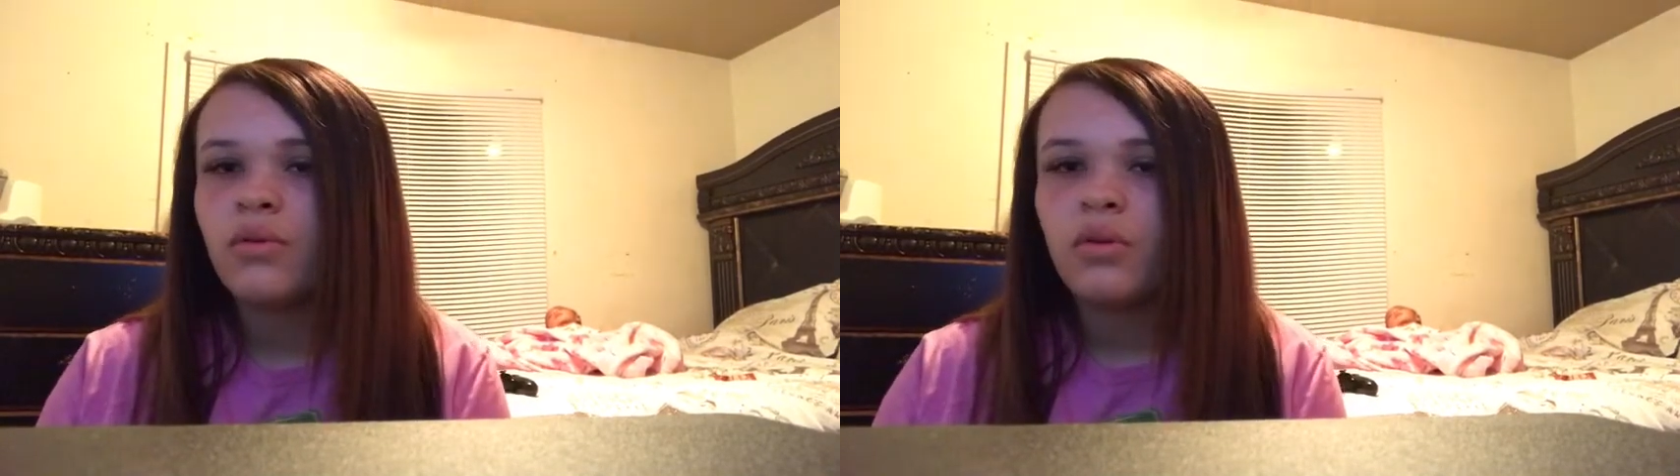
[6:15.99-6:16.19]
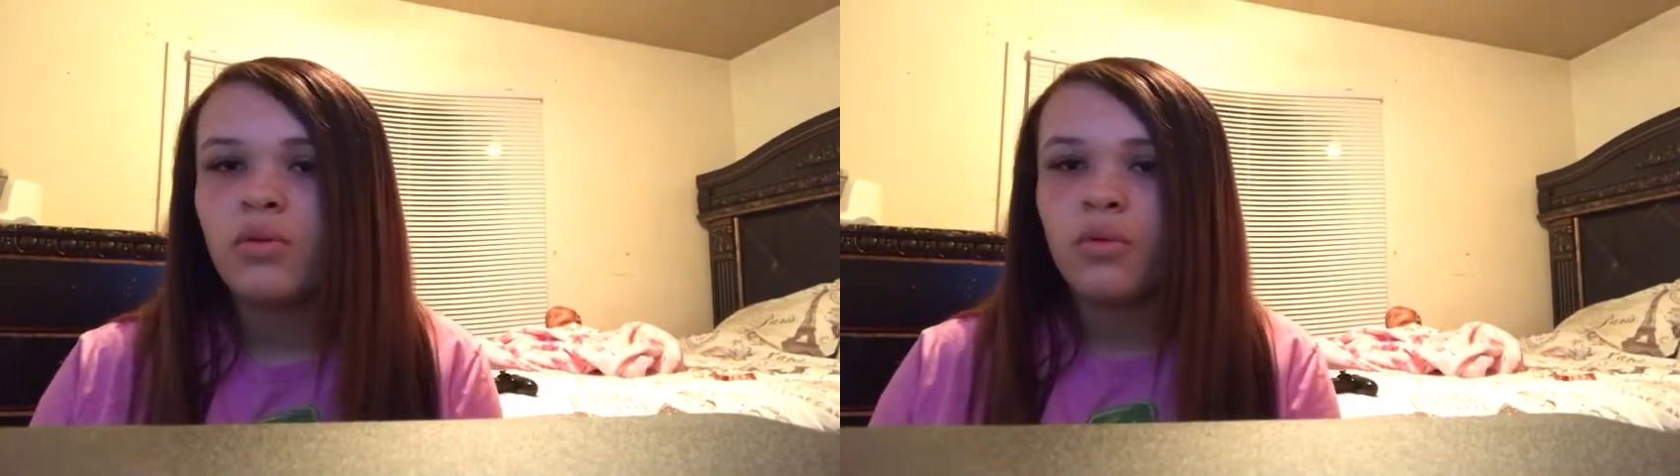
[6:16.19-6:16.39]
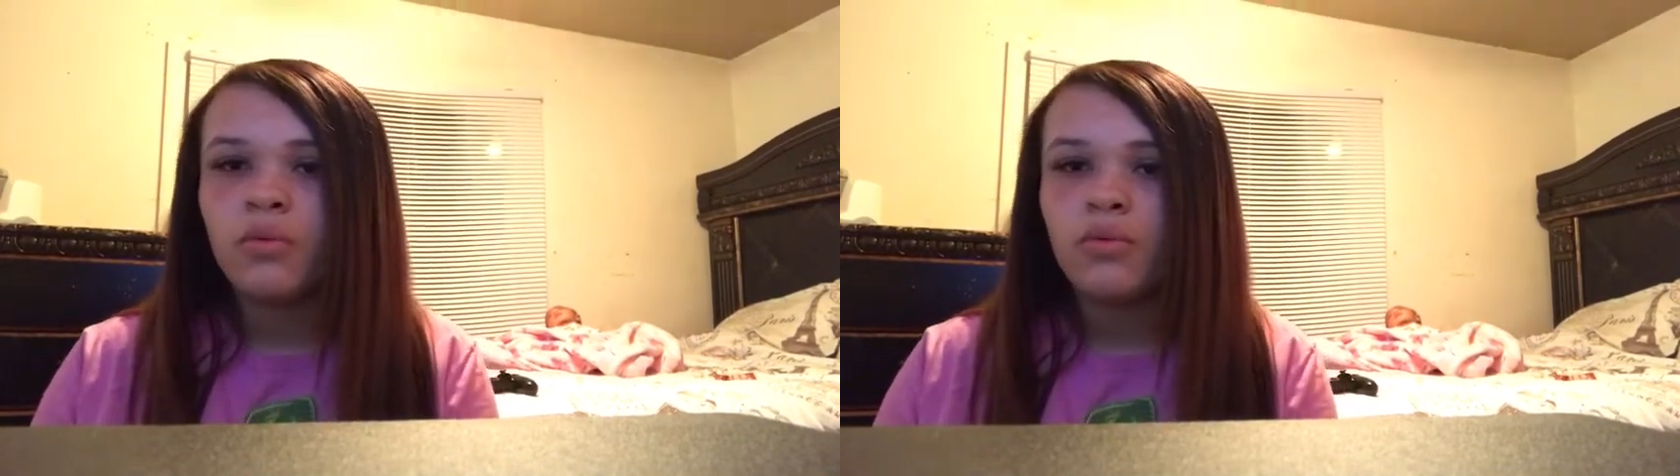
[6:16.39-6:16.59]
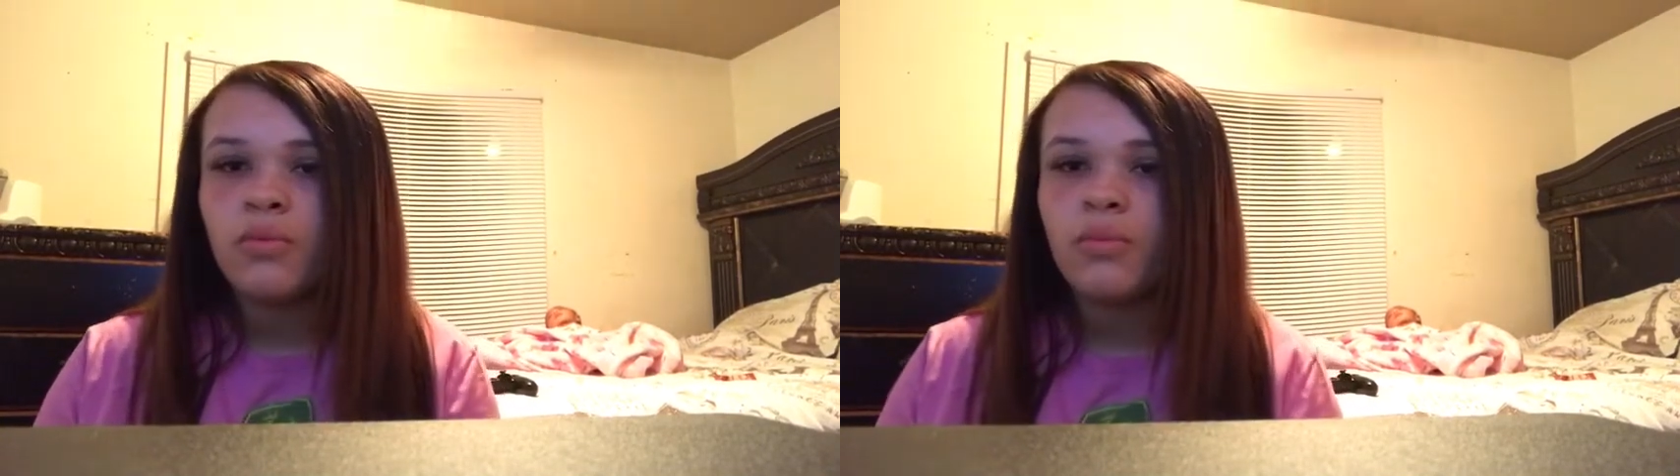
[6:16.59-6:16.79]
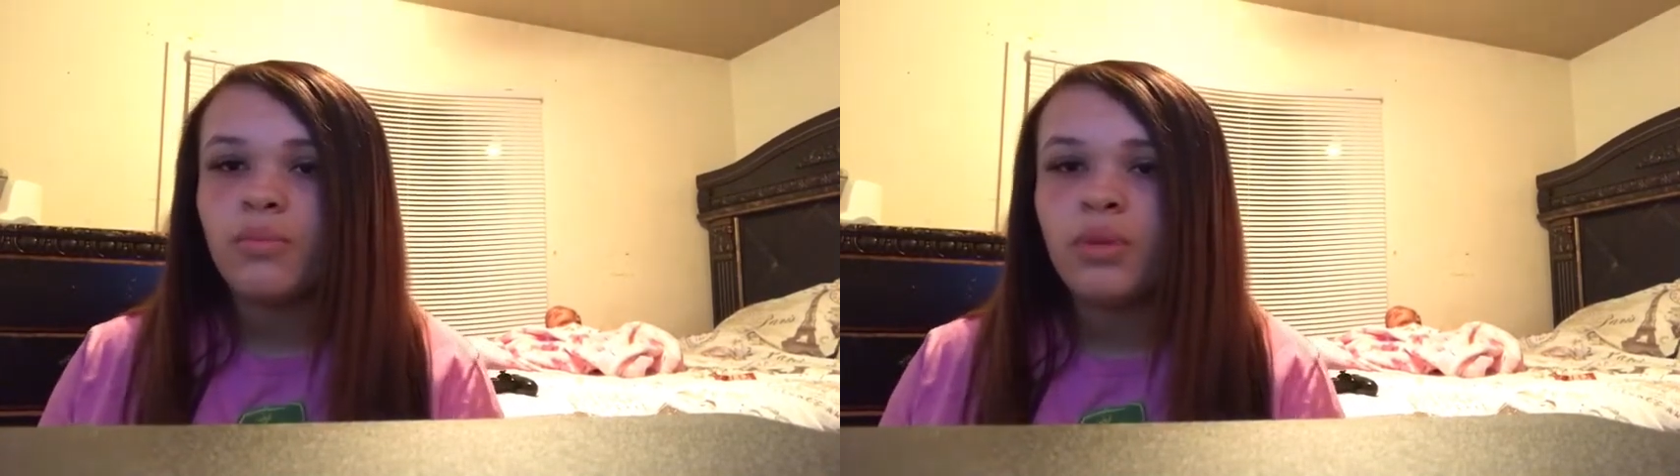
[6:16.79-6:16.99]
going to
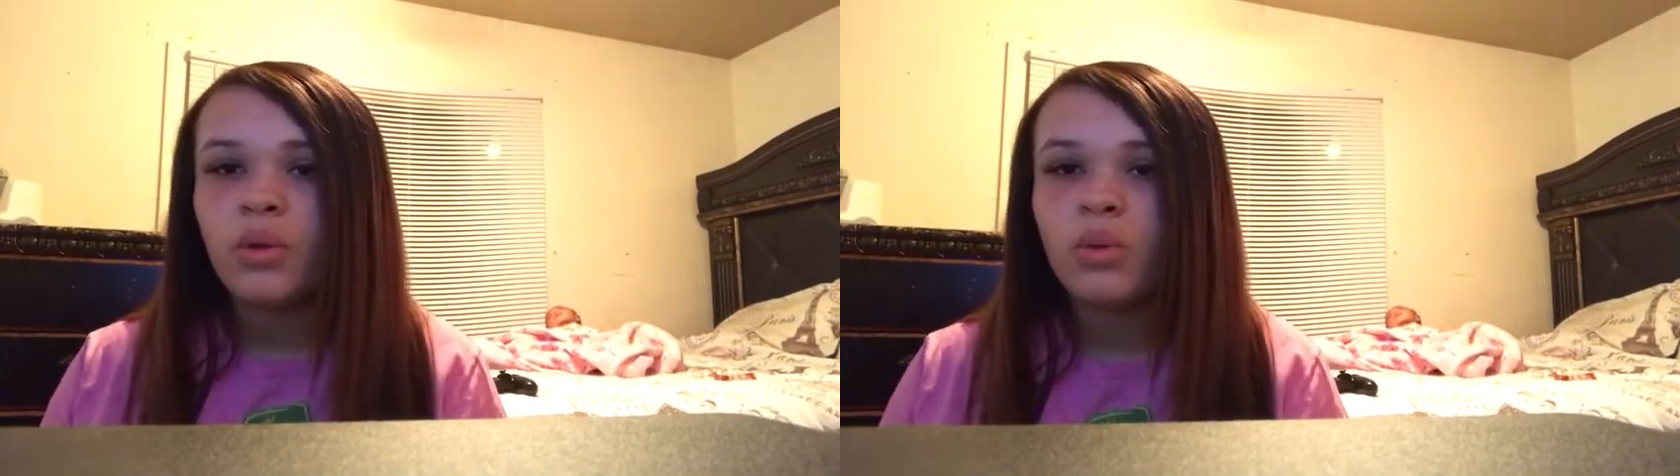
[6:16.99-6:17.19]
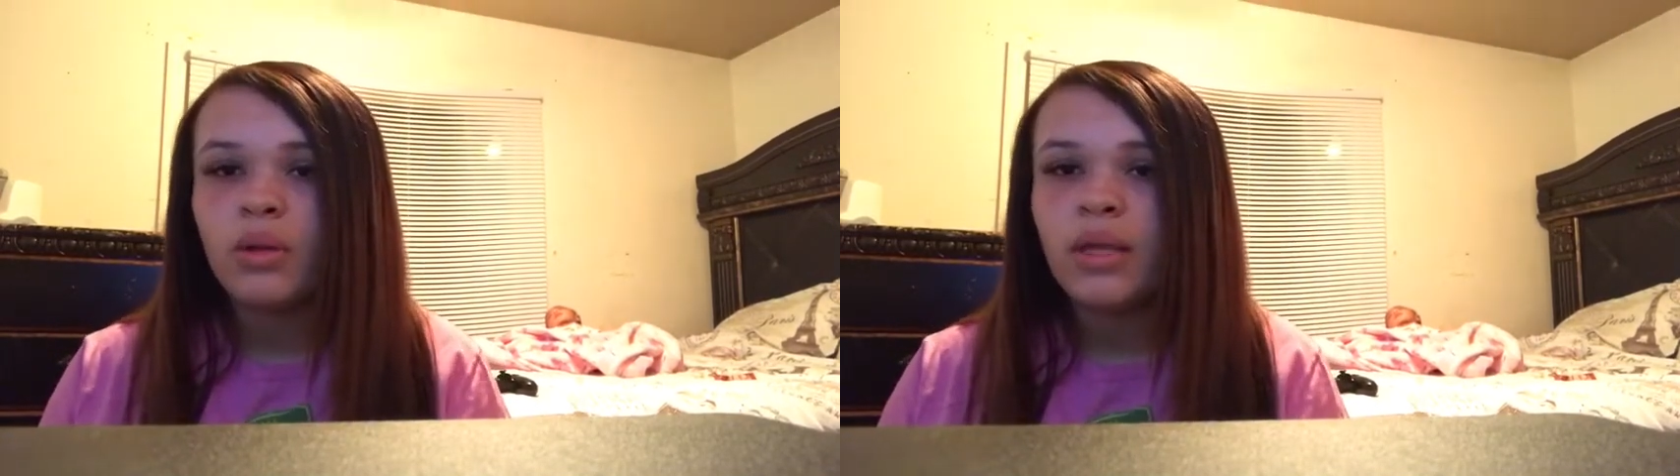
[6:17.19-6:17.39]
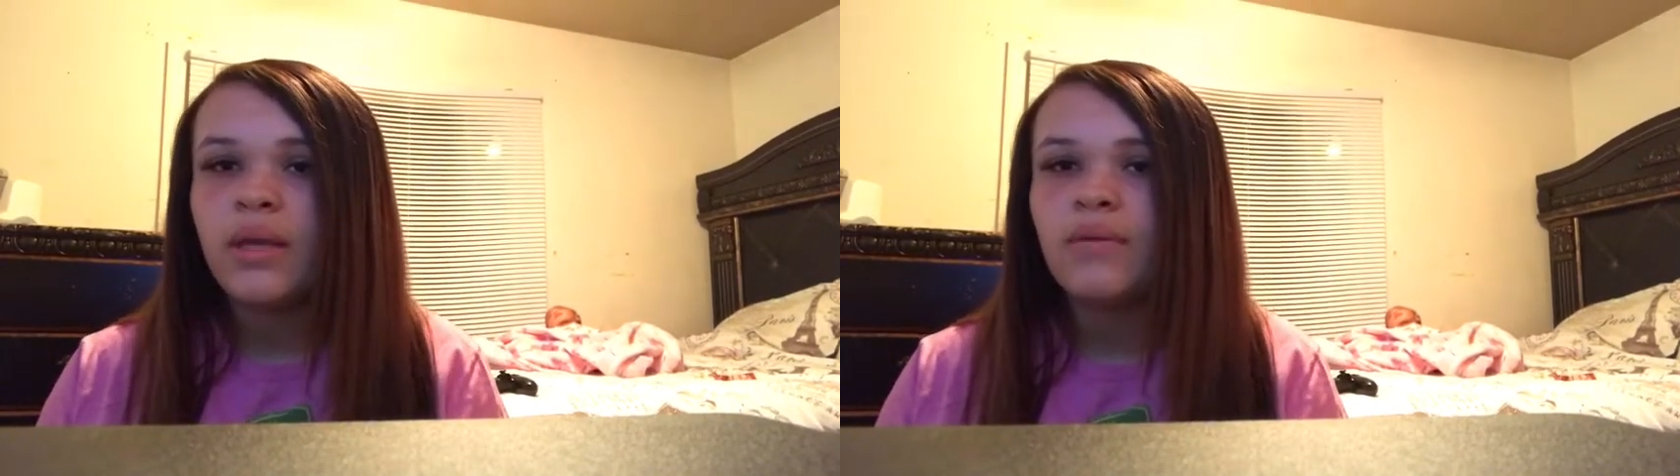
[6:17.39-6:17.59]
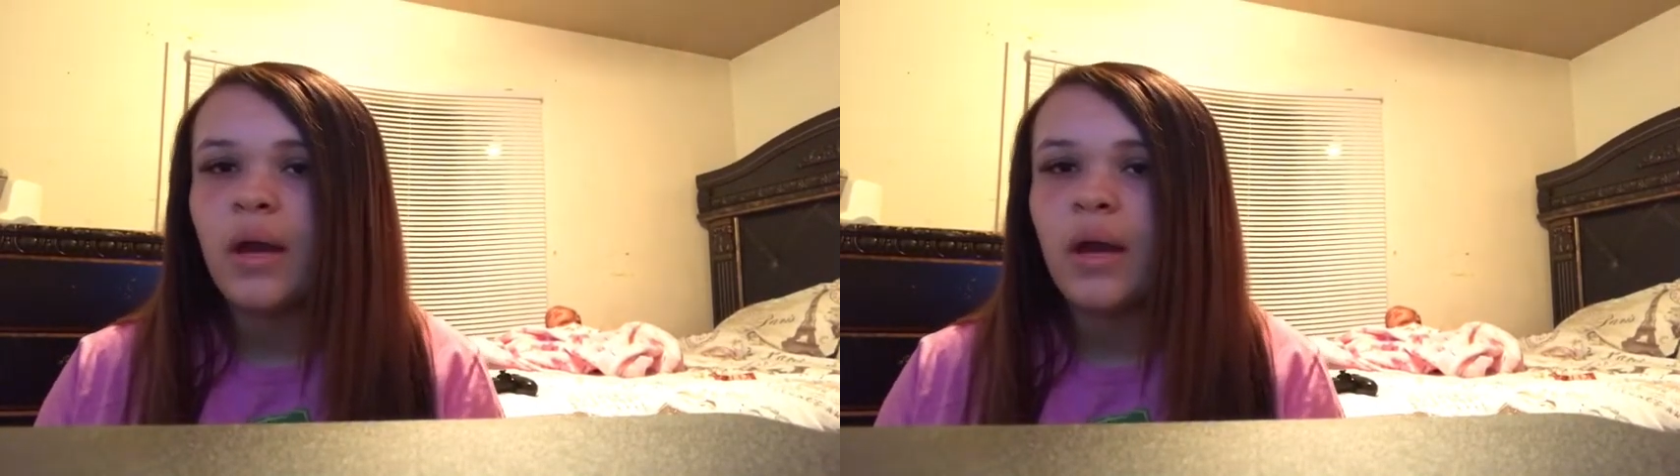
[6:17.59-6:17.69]
be relieved.